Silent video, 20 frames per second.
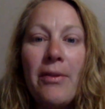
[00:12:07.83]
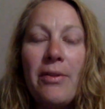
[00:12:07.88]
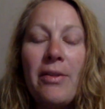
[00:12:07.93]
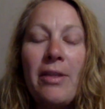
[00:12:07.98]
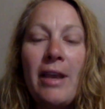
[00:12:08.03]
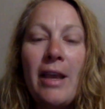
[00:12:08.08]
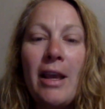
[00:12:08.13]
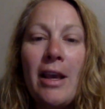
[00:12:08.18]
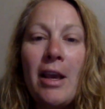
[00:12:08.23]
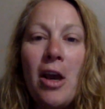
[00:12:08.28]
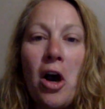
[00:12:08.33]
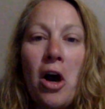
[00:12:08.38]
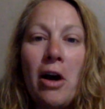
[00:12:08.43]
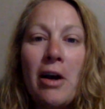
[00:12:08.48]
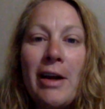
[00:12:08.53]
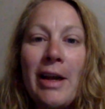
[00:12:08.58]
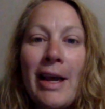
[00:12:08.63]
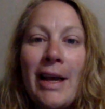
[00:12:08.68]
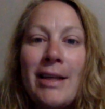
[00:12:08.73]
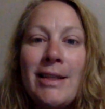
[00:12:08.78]
The
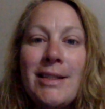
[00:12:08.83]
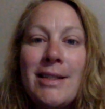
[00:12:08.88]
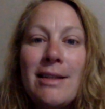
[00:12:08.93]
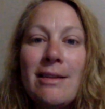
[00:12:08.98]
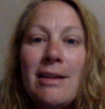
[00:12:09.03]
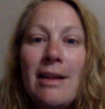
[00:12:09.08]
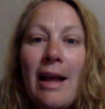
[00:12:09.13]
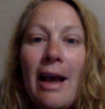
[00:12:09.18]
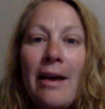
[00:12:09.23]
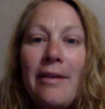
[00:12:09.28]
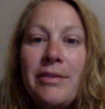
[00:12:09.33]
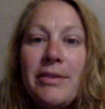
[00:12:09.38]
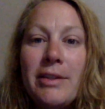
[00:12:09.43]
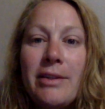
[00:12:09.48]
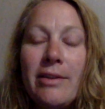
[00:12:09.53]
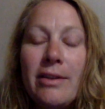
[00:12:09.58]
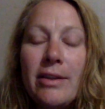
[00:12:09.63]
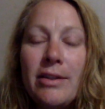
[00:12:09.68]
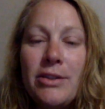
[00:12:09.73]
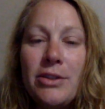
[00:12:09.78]
RS left
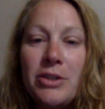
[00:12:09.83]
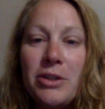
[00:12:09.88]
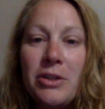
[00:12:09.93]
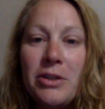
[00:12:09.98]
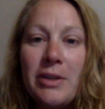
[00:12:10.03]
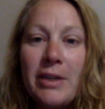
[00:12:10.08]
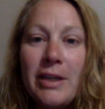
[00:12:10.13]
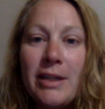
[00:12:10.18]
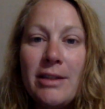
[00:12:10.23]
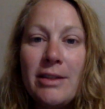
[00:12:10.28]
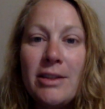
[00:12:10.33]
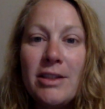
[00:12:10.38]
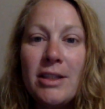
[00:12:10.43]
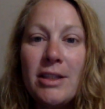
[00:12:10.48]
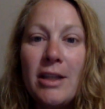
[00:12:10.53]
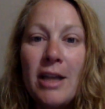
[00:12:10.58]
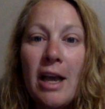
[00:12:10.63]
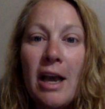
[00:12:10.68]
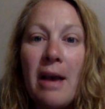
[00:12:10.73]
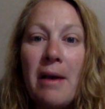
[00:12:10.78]
the student to
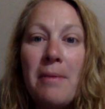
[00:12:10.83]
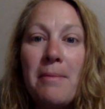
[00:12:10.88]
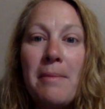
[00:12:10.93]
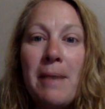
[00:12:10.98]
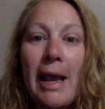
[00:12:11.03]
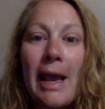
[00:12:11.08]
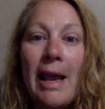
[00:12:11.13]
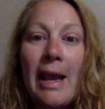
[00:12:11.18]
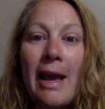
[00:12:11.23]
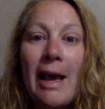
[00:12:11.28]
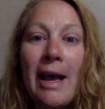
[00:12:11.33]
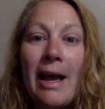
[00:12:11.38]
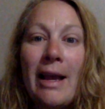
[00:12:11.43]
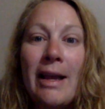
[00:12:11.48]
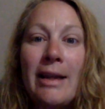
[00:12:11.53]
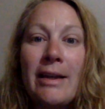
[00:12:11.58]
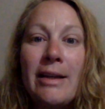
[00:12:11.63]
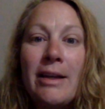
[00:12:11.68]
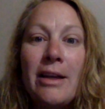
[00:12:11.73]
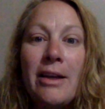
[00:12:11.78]
come
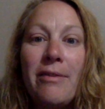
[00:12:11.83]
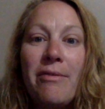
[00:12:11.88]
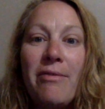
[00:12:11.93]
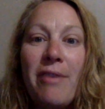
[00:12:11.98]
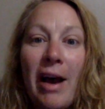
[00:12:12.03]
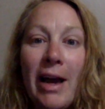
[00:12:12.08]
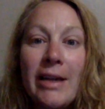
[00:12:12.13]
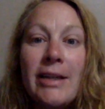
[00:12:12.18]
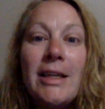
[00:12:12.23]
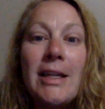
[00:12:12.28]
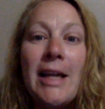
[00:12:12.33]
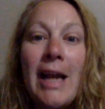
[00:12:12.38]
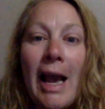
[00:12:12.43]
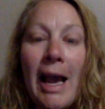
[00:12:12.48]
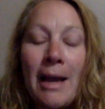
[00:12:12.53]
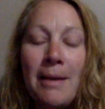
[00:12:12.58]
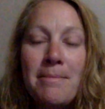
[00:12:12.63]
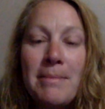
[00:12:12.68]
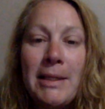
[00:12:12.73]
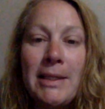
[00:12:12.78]
and find an
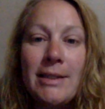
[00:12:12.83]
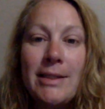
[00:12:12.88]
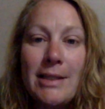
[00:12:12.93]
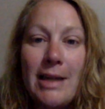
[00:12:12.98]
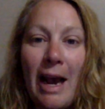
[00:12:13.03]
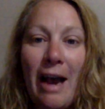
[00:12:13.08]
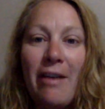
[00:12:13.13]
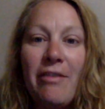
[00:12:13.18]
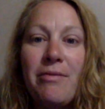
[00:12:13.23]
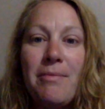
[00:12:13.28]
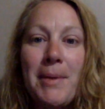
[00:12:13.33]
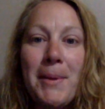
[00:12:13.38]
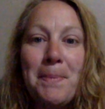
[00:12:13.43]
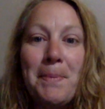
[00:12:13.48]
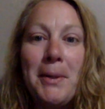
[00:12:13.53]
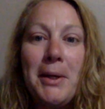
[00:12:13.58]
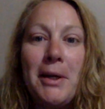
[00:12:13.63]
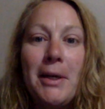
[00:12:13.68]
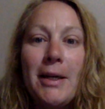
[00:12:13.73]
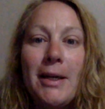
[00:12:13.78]
admin staff
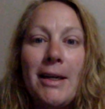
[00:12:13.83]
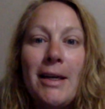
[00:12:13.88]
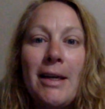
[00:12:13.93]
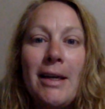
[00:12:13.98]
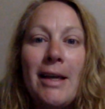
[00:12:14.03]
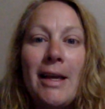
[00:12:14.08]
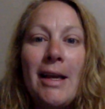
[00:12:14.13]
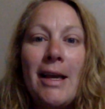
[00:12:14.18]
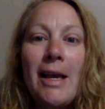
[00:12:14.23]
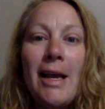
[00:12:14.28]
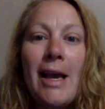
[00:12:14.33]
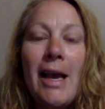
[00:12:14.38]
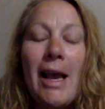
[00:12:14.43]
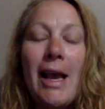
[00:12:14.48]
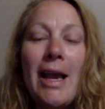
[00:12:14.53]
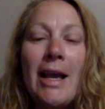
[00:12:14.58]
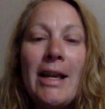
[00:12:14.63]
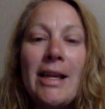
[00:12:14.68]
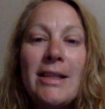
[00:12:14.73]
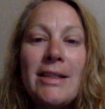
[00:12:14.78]
member.
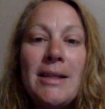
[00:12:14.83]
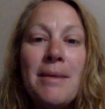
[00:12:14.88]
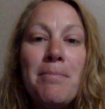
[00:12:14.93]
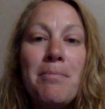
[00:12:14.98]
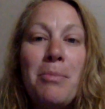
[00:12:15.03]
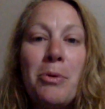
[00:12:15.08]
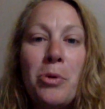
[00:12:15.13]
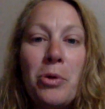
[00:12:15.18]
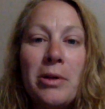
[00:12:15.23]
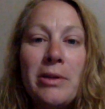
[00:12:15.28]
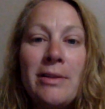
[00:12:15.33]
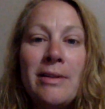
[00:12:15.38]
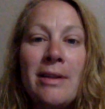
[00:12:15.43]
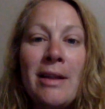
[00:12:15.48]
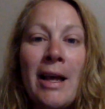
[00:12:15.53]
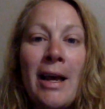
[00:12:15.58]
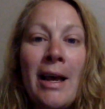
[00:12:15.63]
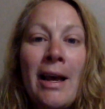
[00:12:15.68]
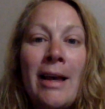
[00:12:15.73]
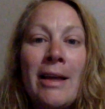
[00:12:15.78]
It is important
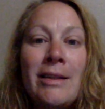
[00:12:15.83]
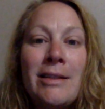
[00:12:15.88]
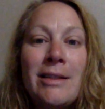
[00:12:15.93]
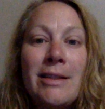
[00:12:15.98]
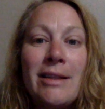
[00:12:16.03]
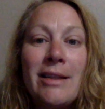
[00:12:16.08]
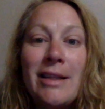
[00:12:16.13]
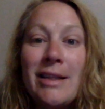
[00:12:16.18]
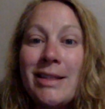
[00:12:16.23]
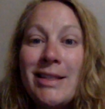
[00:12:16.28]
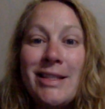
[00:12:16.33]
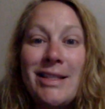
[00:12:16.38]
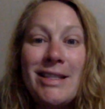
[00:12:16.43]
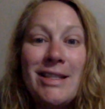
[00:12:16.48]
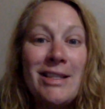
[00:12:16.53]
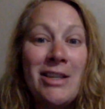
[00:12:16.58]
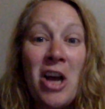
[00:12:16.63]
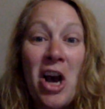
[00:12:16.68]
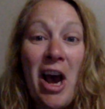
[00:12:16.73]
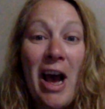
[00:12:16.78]
that this
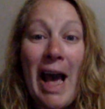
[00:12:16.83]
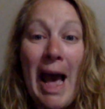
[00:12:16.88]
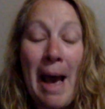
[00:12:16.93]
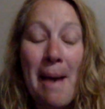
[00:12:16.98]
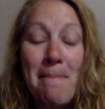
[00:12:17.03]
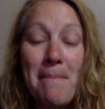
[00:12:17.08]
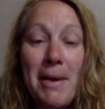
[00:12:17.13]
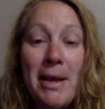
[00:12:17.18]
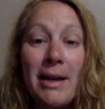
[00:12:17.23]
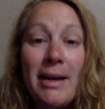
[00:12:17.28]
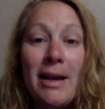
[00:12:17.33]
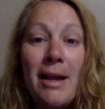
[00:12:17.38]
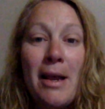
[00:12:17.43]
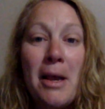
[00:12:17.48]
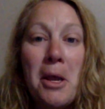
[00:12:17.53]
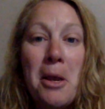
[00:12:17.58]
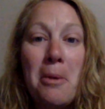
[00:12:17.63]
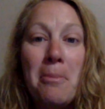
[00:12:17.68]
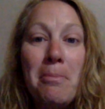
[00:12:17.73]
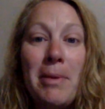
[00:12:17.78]
not happen
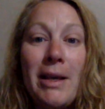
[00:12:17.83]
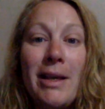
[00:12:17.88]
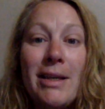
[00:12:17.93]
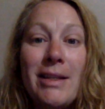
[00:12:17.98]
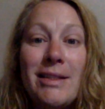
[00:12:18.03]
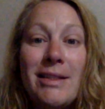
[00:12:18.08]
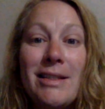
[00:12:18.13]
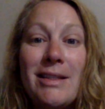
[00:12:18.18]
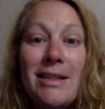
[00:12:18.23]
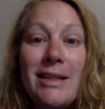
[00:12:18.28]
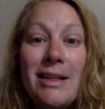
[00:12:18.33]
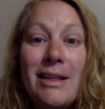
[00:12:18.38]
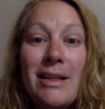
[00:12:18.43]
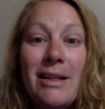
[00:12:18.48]
because